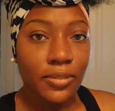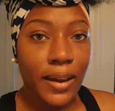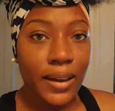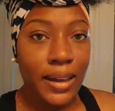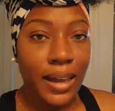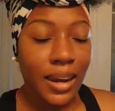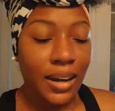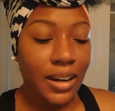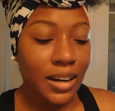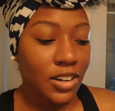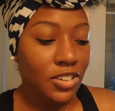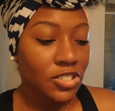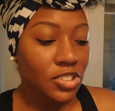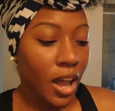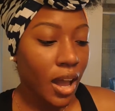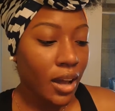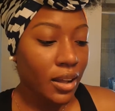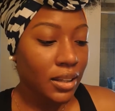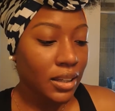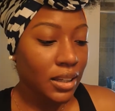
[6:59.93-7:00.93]
I got it in
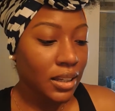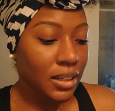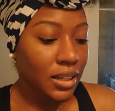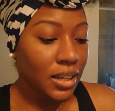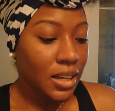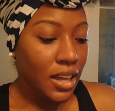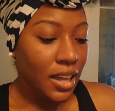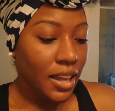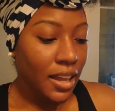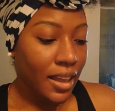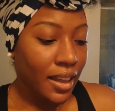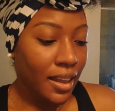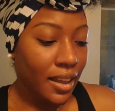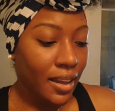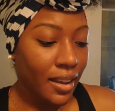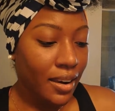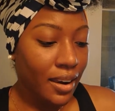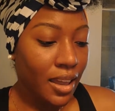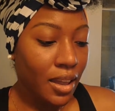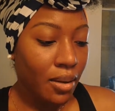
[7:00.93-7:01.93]
chocolate
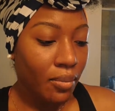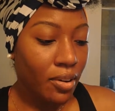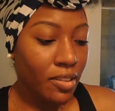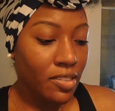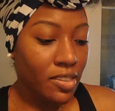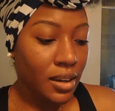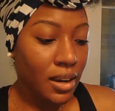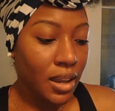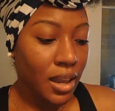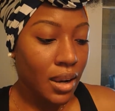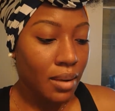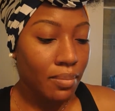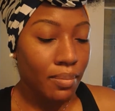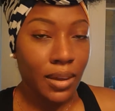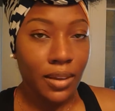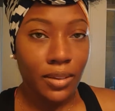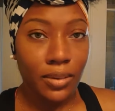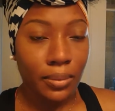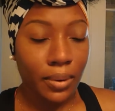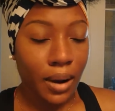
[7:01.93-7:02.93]
and it wasn't hitting
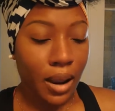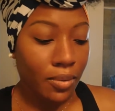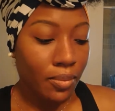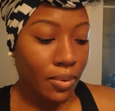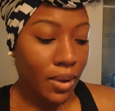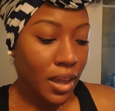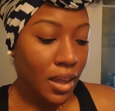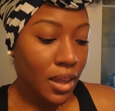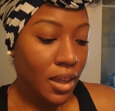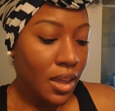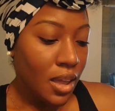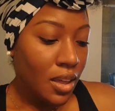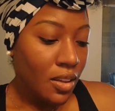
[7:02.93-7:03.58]
me the right way.